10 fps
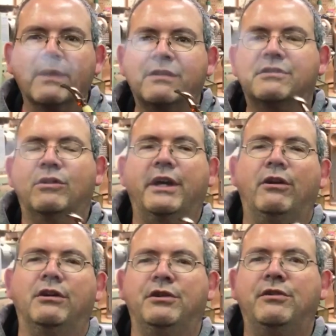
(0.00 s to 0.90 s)
I still get
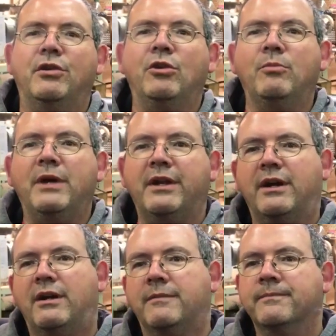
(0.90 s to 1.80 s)
on YouTube and
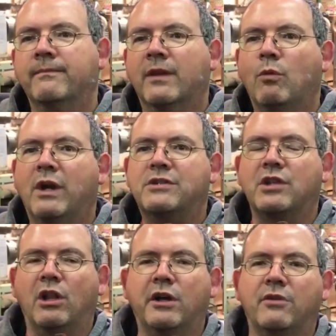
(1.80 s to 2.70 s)
uh, watch
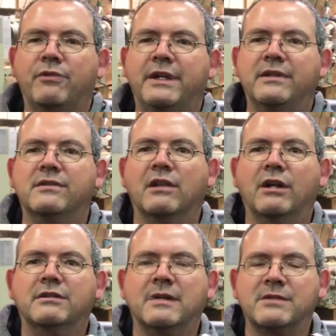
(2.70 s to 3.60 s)
a lot of vids. A
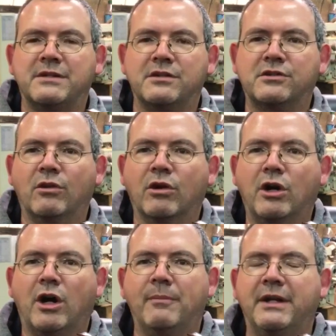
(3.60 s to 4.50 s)
lot of times I just don't
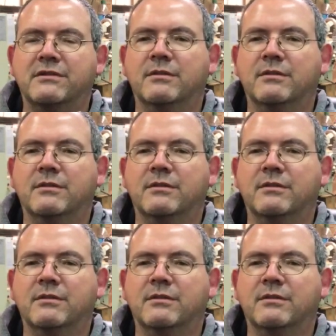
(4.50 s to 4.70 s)
comment.